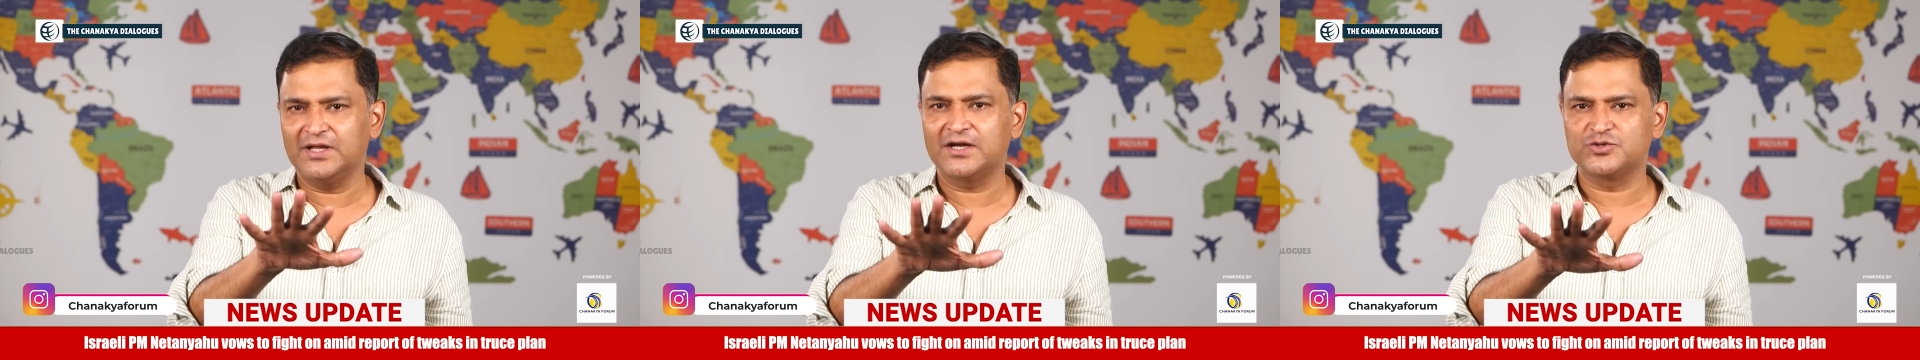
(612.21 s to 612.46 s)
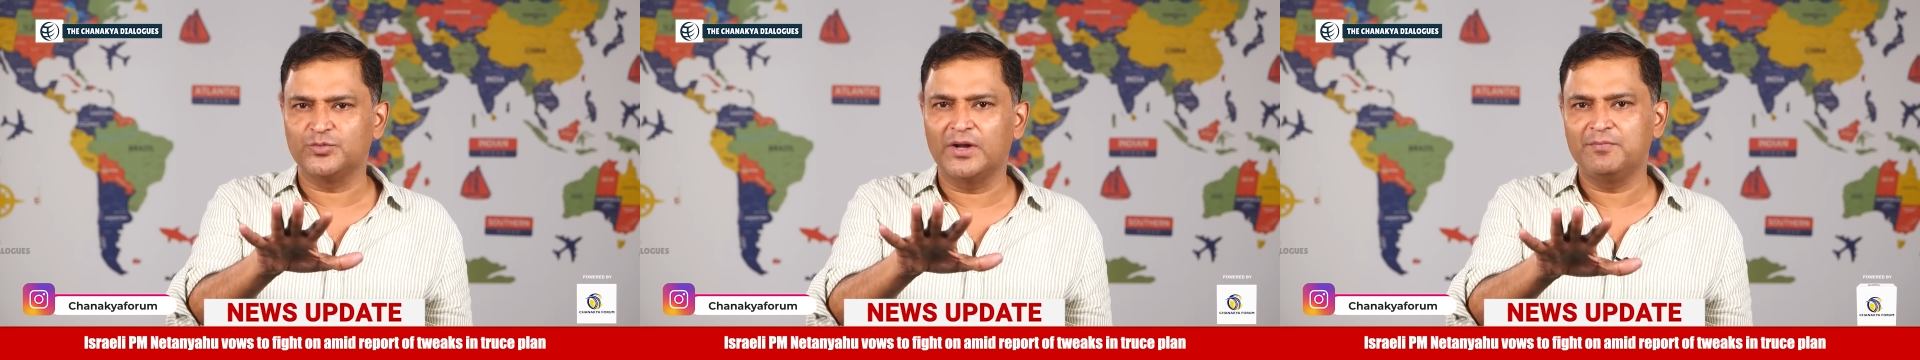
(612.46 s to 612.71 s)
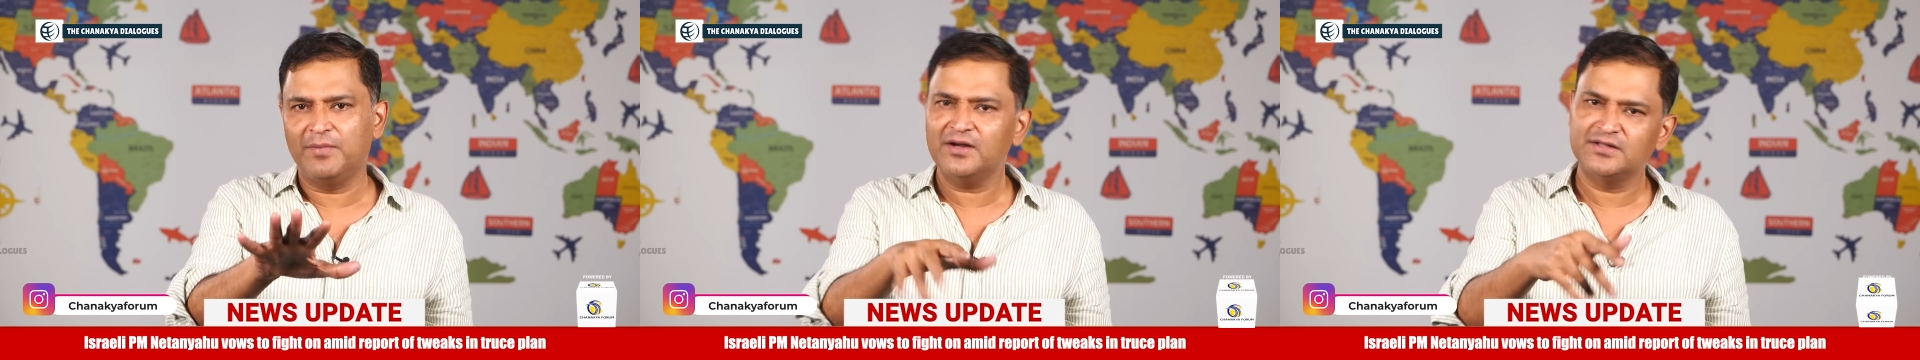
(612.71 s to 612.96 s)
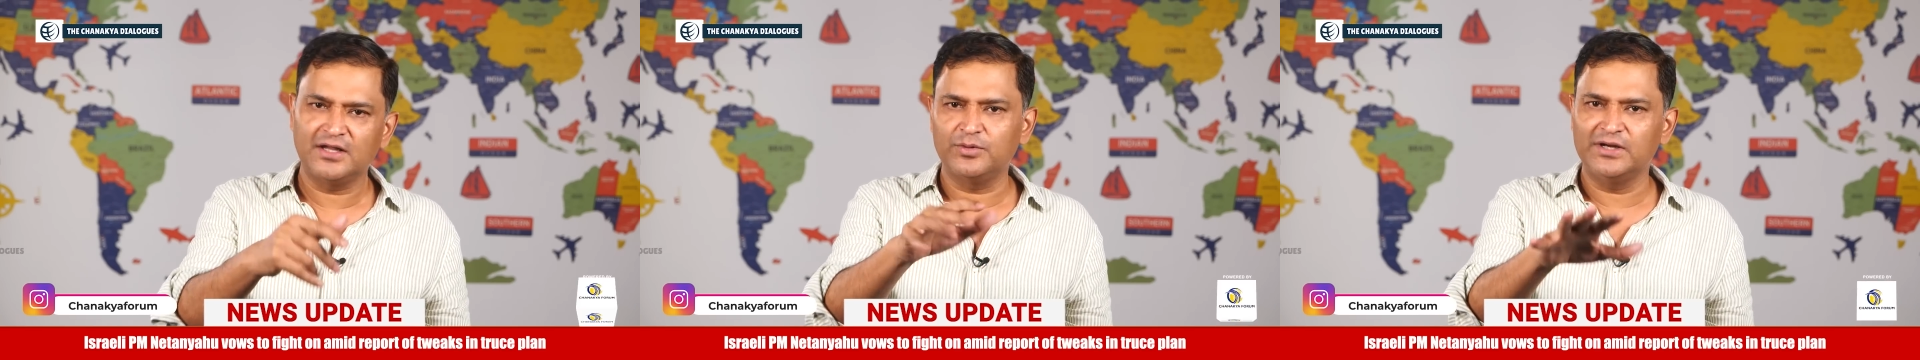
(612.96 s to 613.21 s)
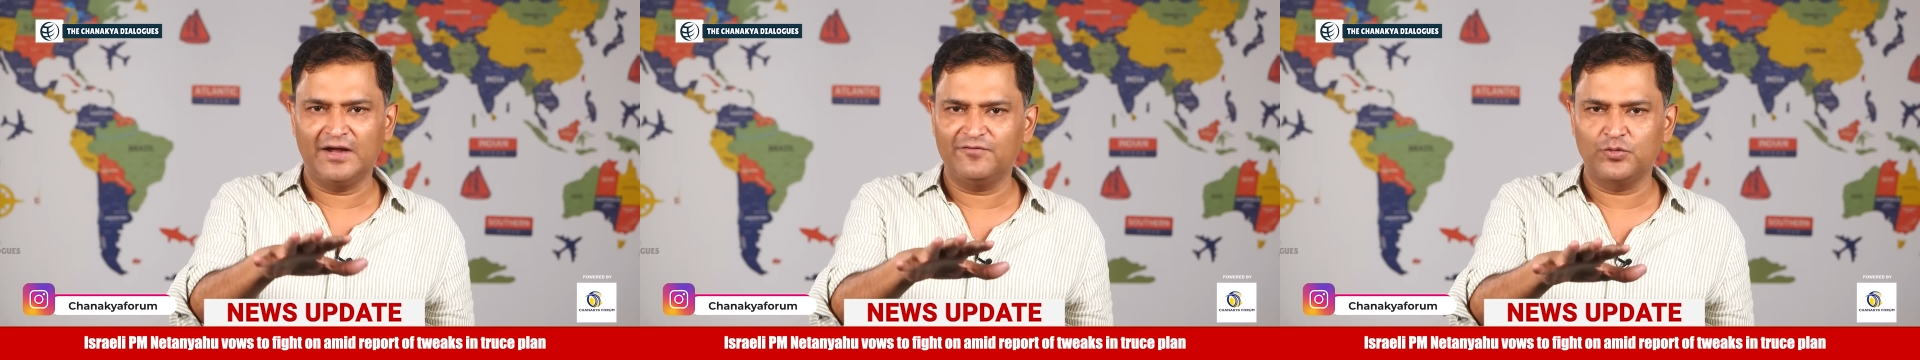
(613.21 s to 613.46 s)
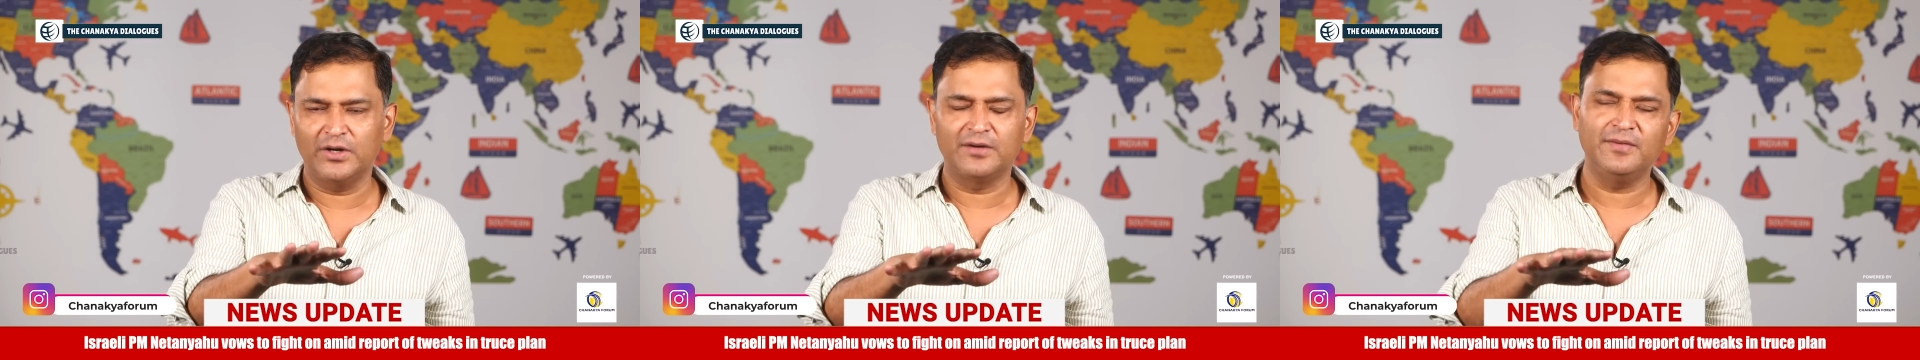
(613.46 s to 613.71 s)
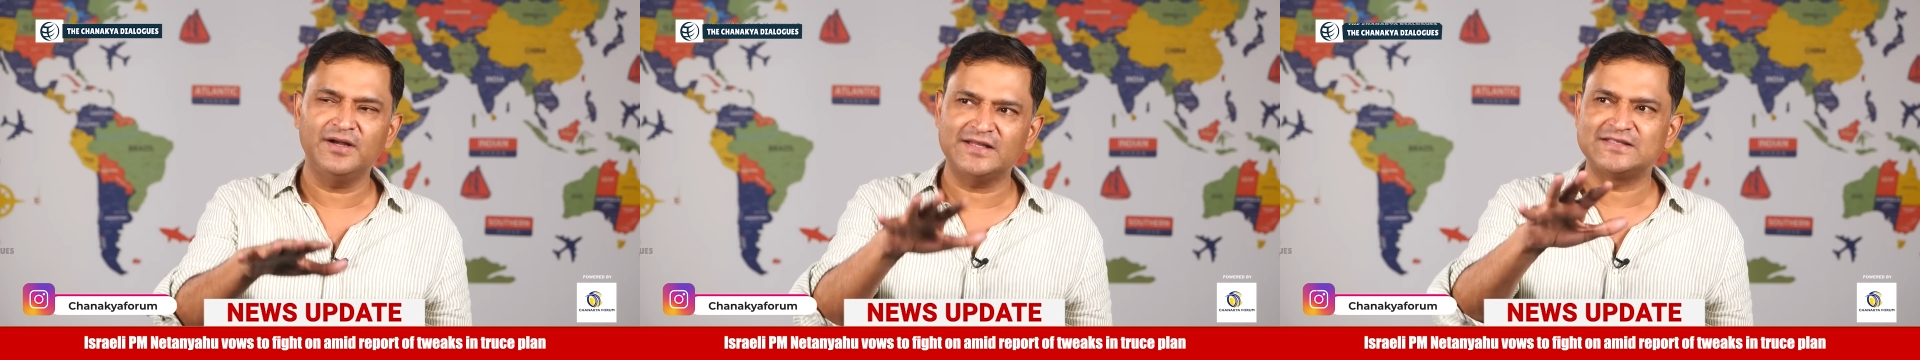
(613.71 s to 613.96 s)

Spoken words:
That is one part that we'll have to admit.